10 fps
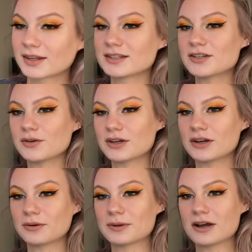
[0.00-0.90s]
So
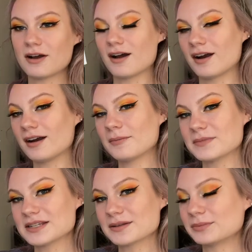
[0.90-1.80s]
here we are,
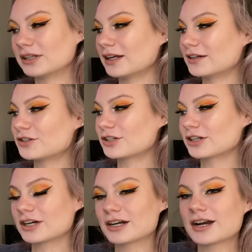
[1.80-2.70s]
Miss Blood
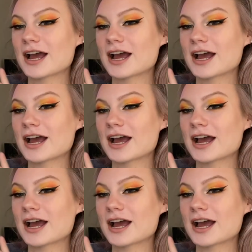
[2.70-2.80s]
Sugar.